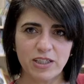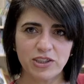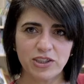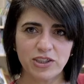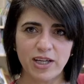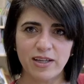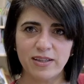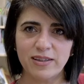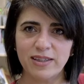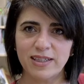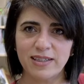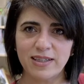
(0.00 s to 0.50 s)
a
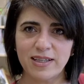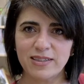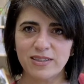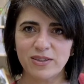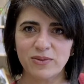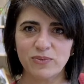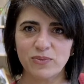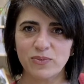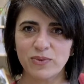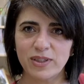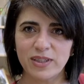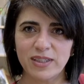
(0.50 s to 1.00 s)
child that
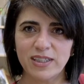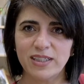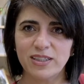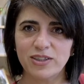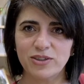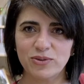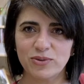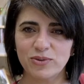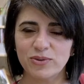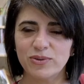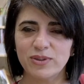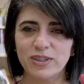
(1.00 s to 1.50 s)
doesn't really
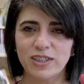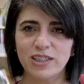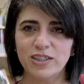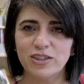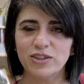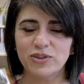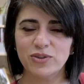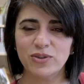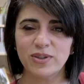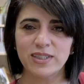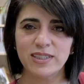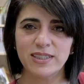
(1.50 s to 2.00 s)
truly
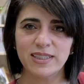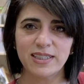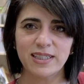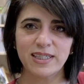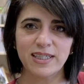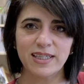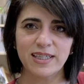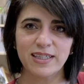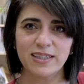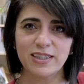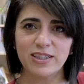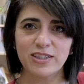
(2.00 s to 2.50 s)
enjoy
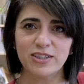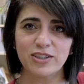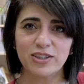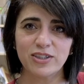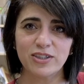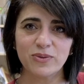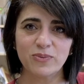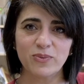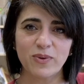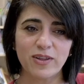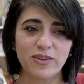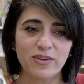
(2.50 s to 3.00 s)
digging in the
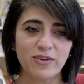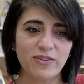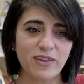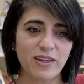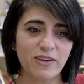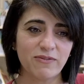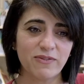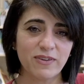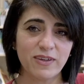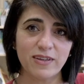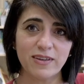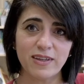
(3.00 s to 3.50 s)
dirt, whether they
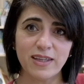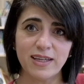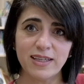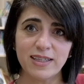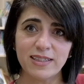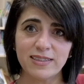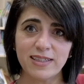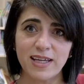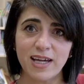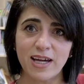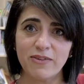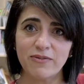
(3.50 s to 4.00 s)
feel they
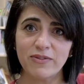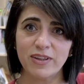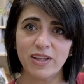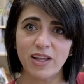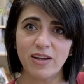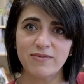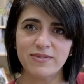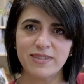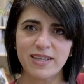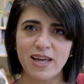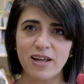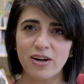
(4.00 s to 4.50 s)
need to have
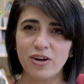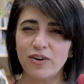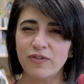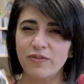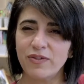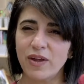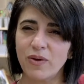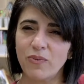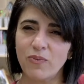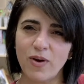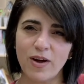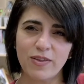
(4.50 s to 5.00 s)
gloves on or if
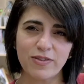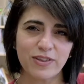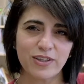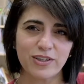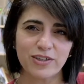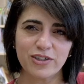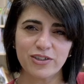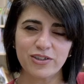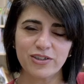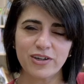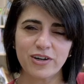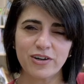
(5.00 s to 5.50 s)
they want the
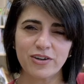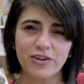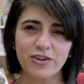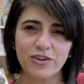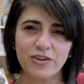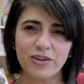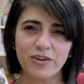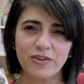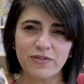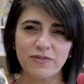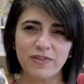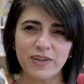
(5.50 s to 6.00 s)
dirt under
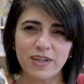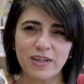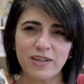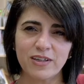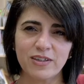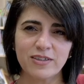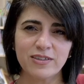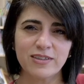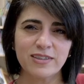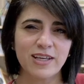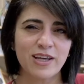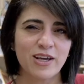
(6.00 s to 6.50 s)
their
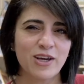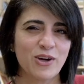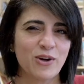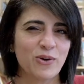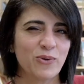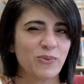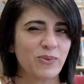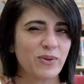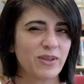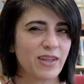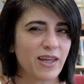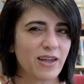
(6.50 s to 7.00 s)
fingers.
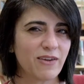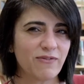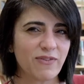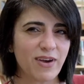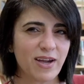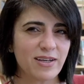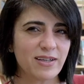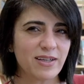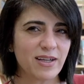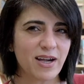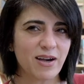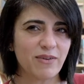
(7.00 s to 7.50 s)
When they
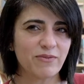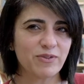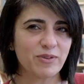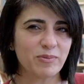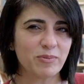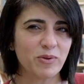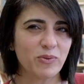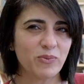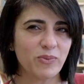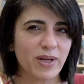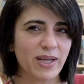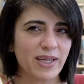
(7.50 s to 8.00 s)
find a
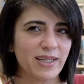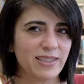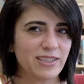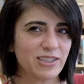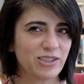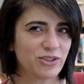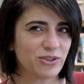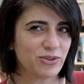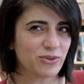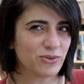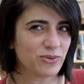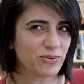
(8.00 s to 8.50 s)
comfortable way
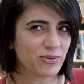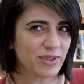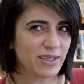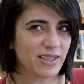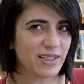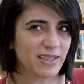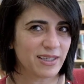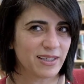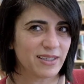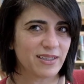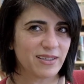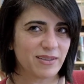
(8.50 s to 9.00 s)
to
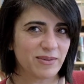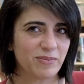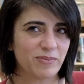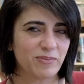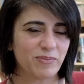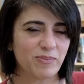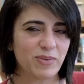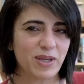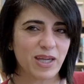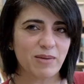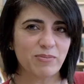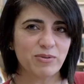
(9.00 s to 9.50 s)

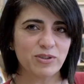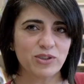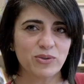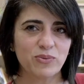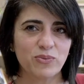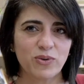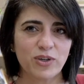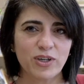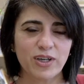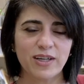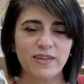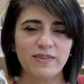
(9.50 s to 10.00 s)
be able to
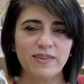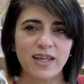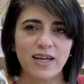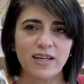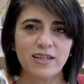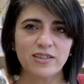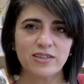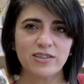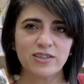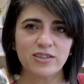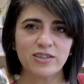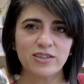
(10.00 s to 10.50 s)
work in
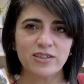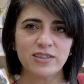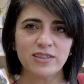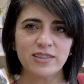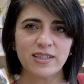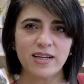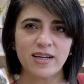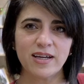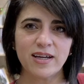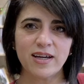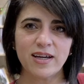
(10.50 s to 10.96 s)
that dirt,